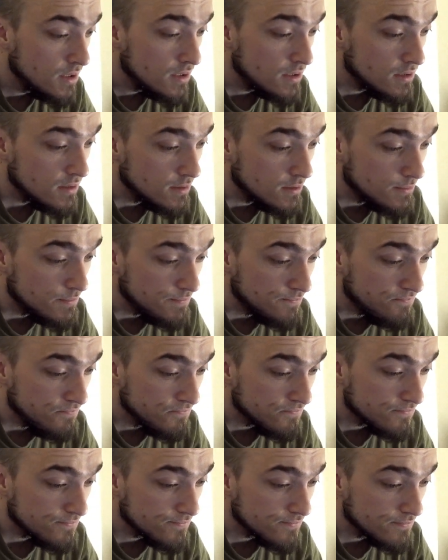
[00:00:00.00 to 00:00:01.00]
And
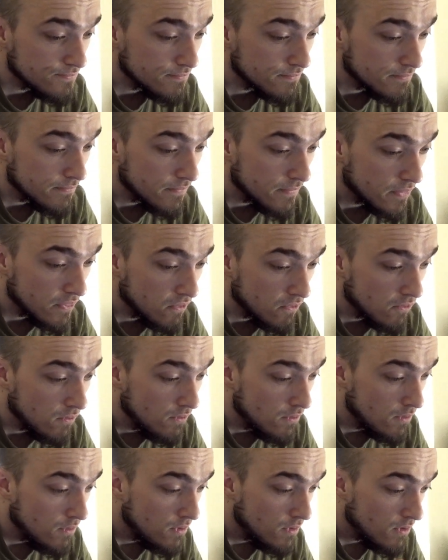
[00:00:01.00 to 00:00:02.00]

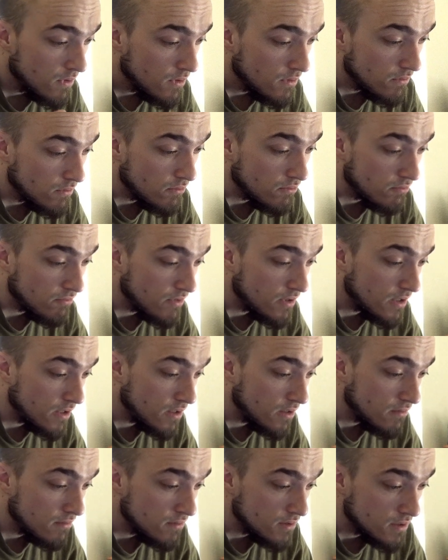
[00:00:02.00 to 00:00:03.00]
then
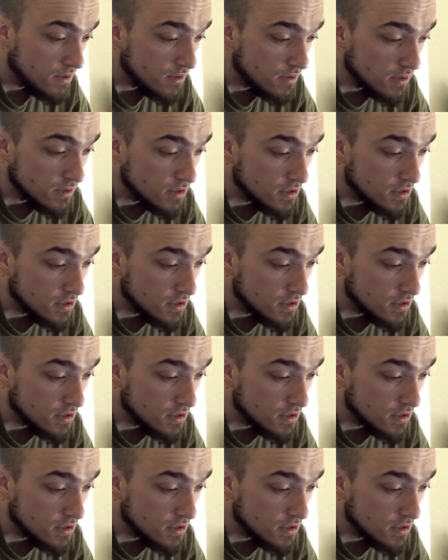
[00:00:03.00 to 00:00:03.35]
5,